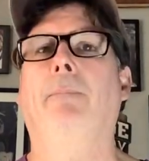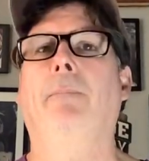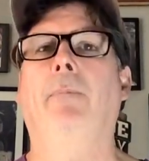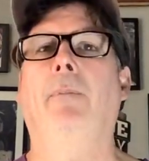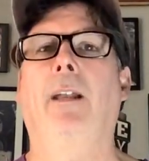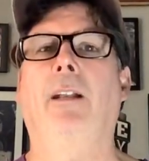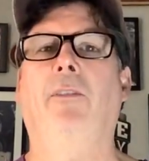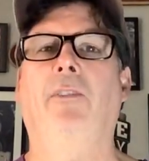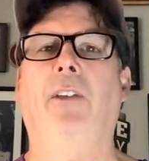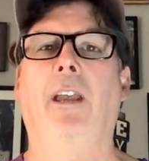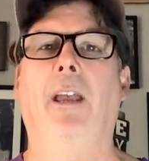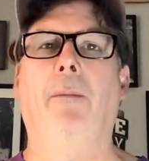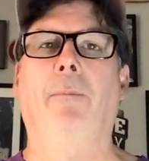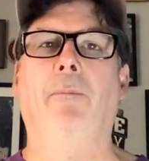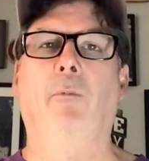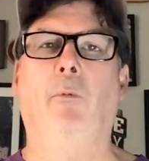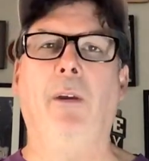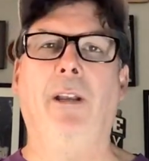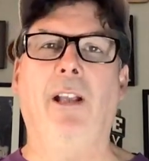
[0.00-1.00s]
Like I
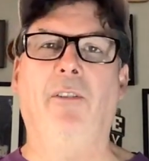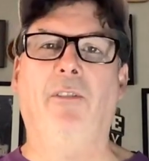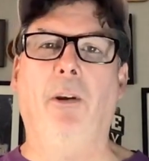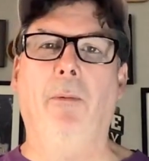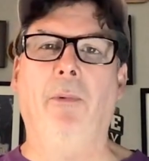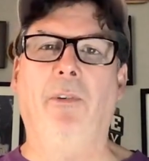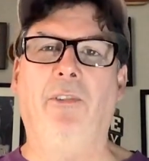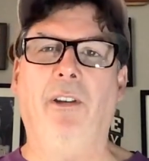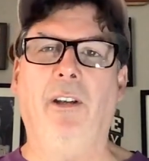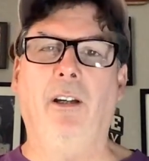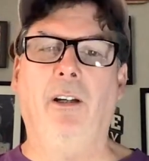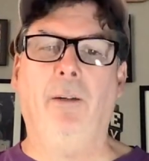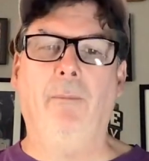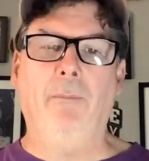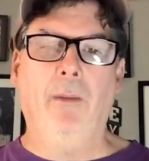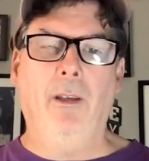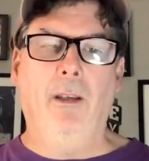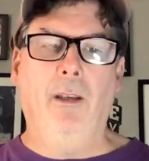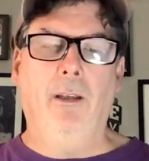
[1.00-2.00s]
said, weekend's almost
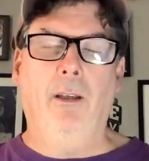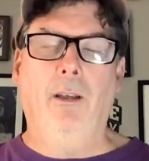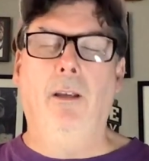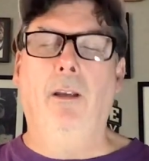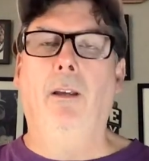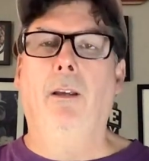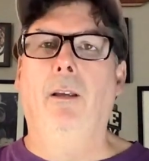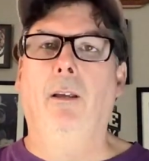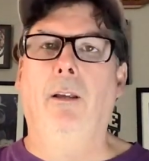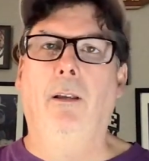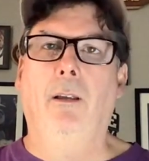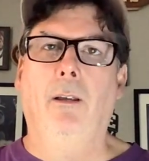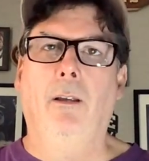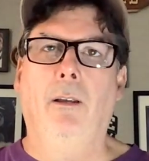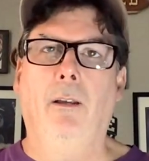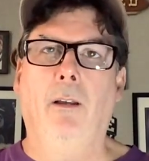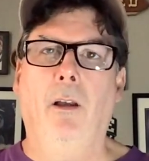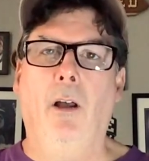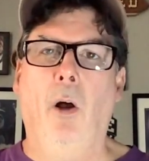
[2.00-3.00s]
here.
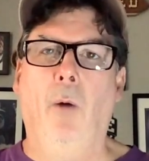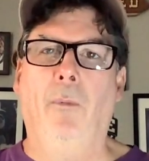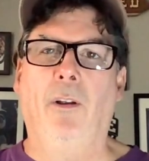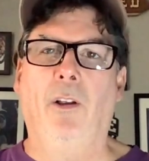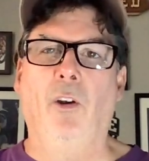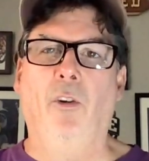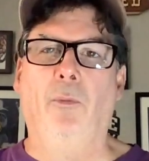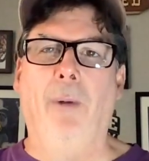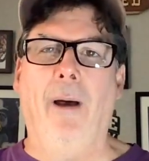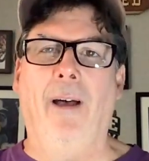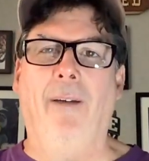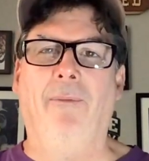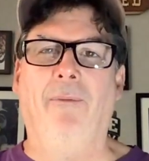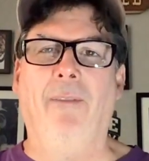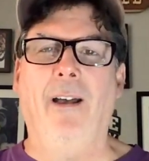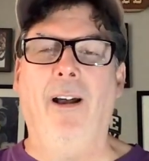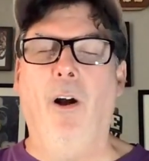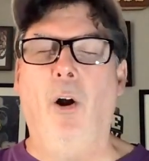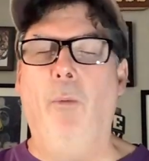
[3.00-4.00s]
Hope it goes by.
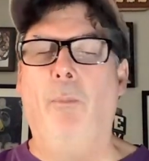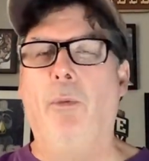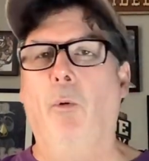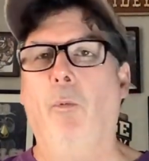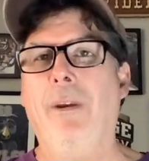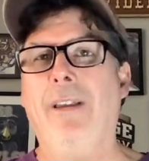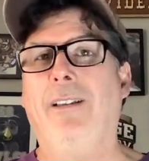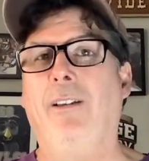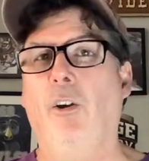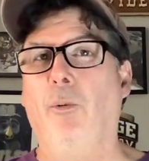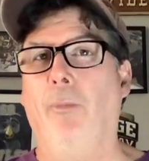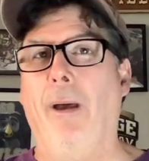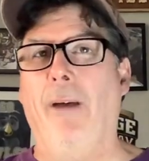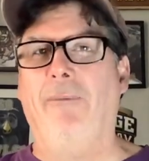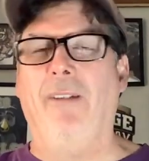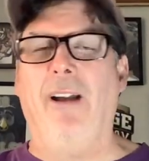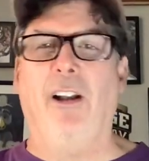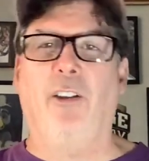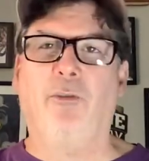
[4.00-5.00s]
Hope the week goes by
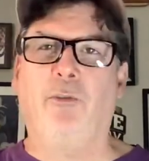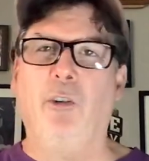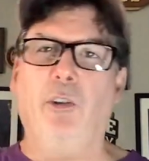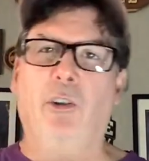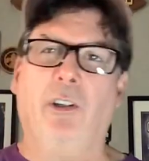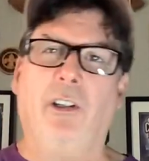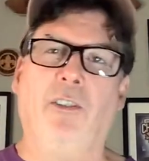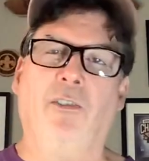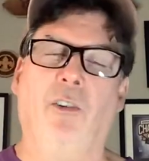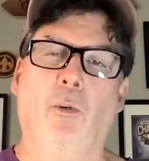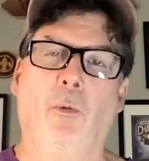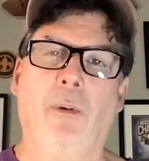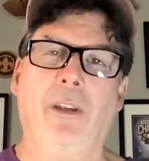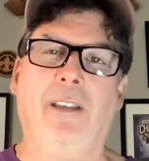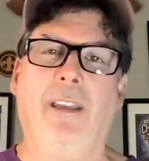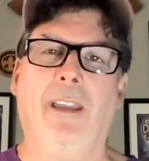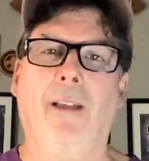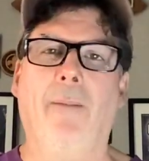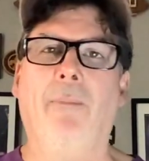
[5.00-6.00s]
fast for you and get to the
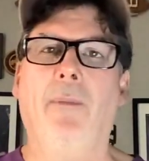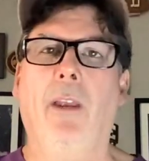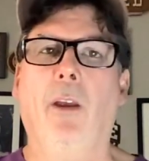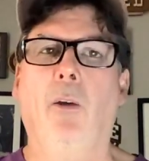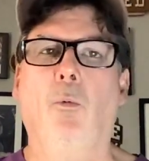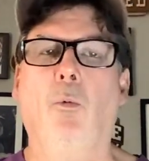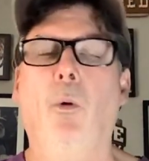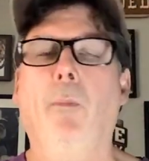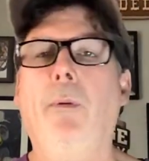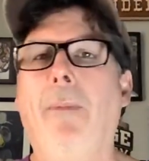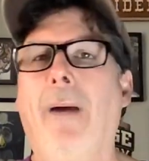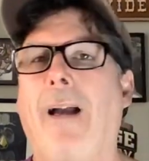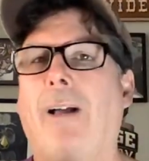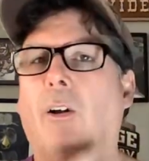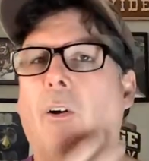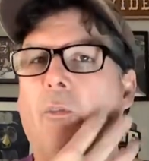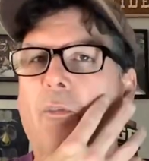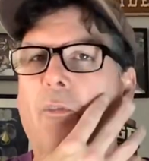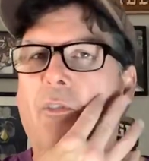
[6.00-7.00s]
weekend. We'll be
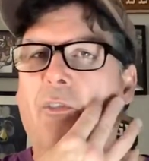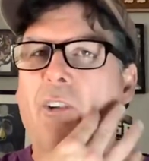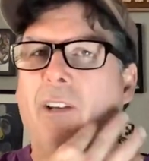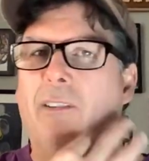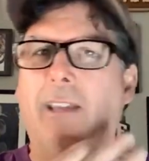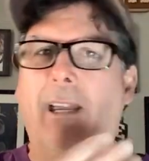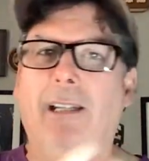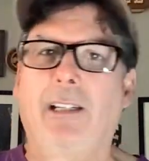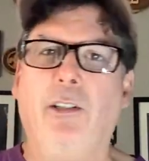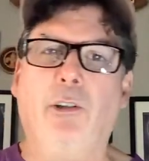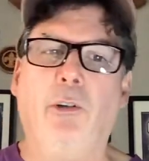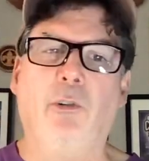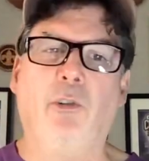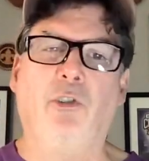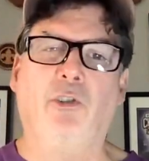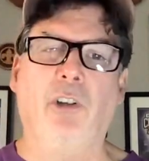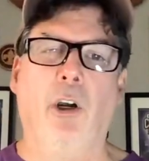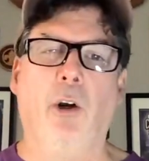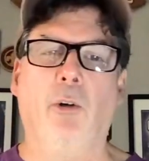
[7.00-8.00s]
back on Sunday to do a
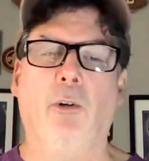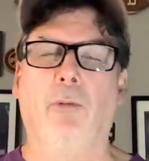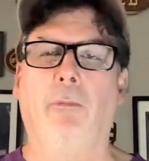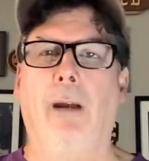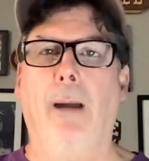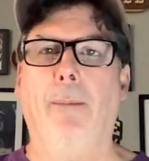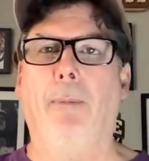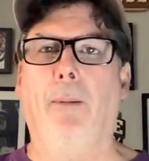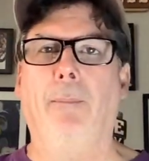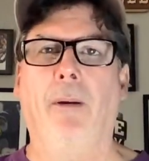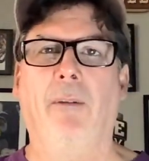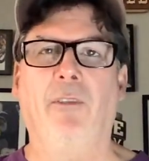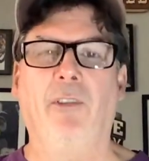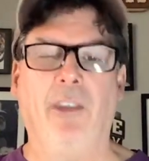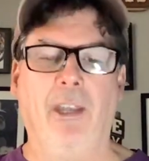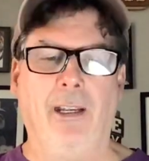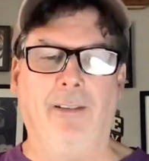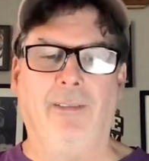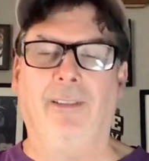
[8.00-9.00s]
show to wrap up
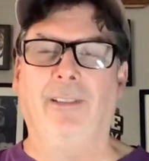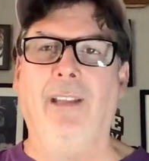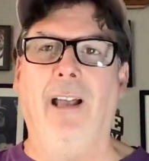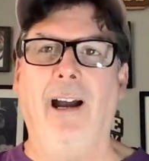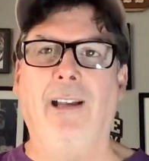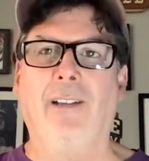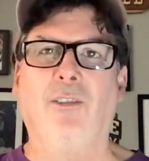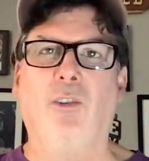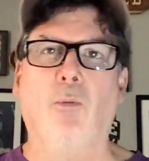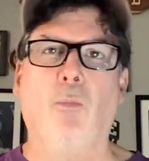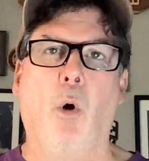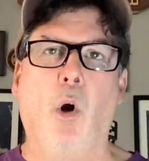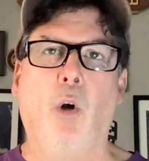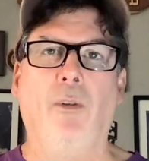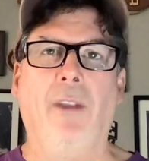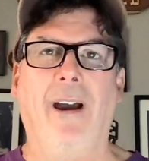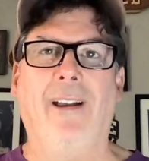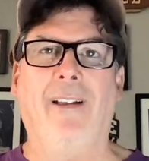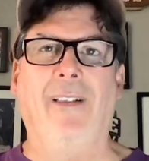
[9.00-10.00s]
everything tonight, tomorrow
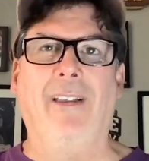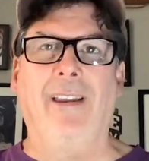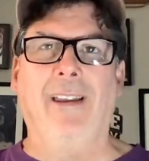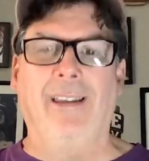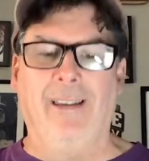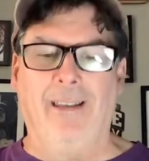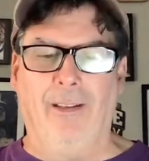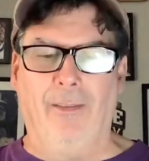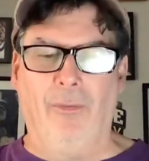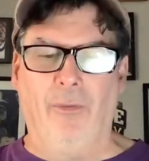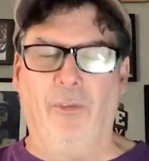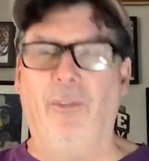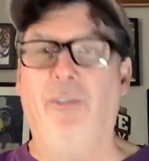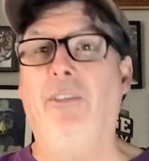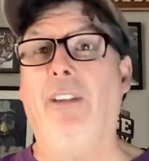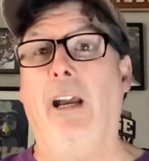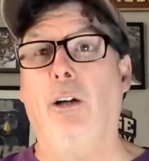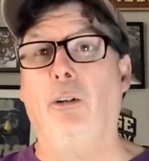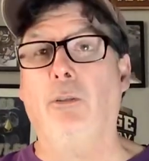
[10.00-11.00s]
night, and
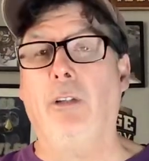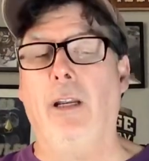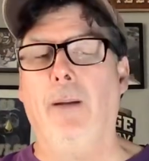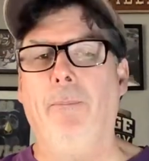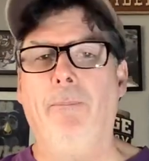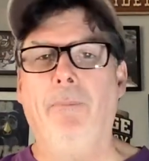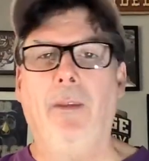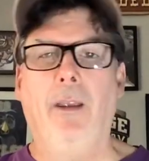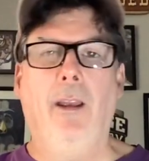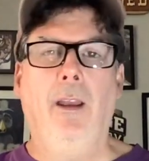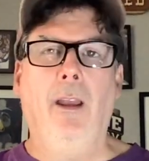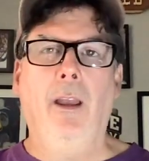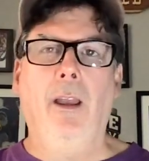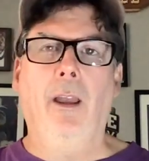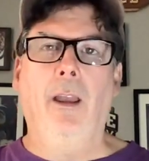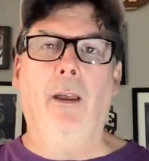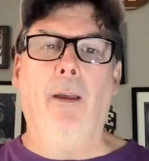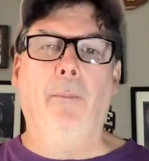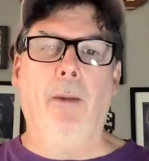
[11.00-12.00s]
Saturday.
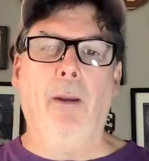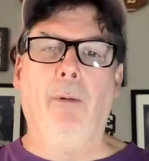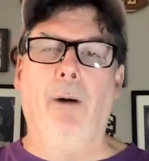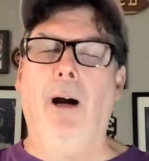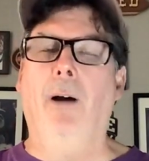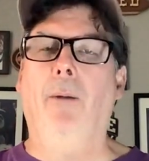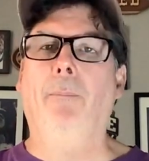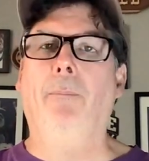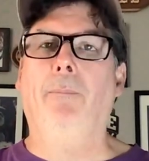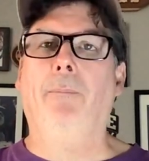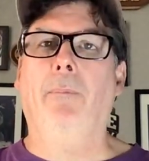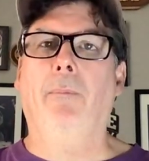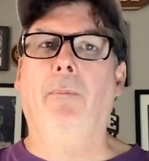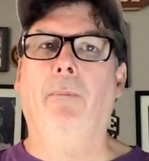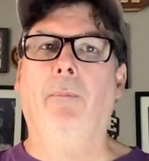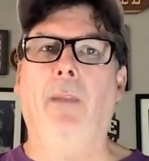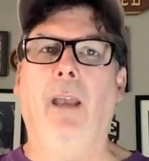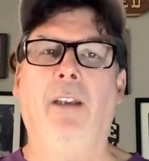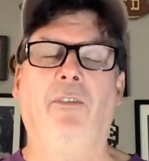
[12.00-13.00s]
Meanwhile,
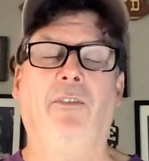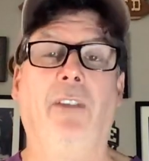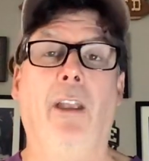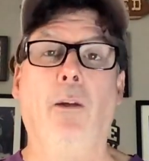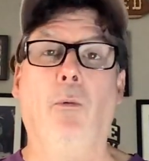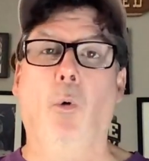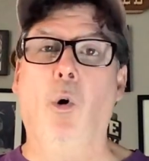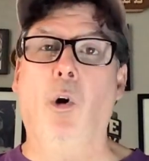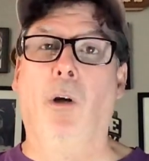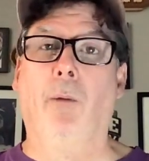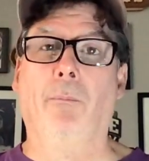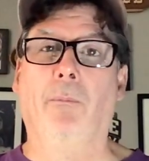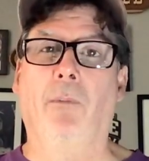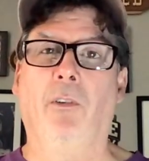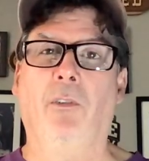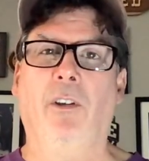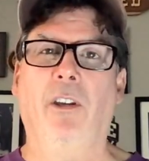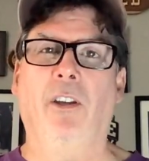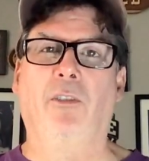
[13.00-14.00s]
hey, stay warm
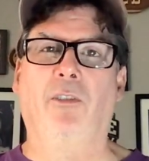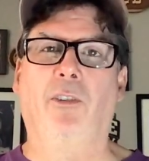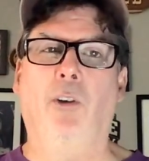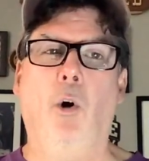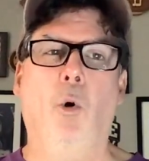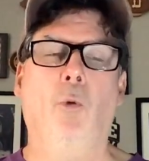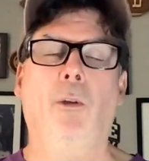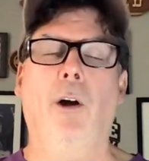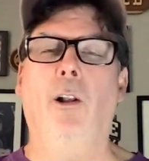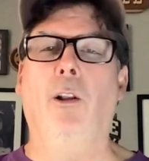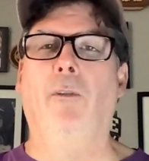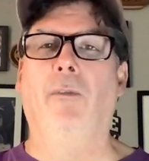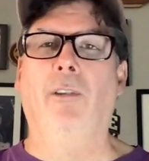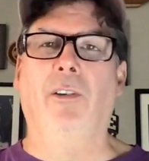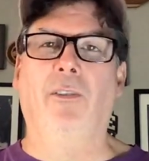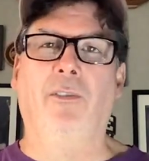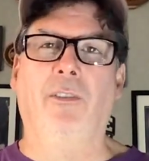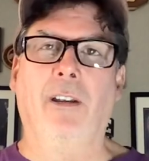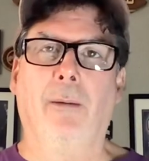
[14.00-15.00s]
because it is cold all over
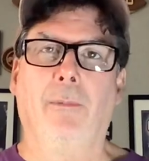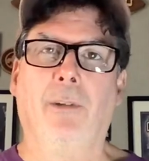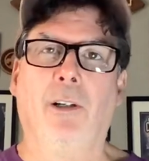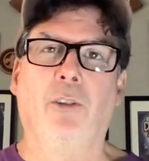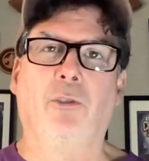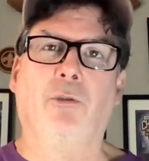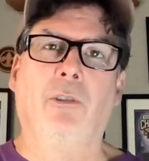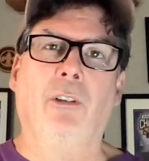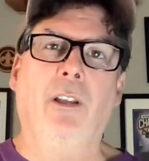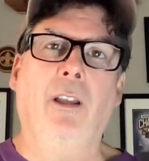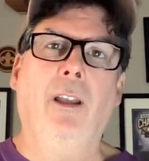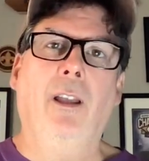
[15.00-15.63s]
this damn country.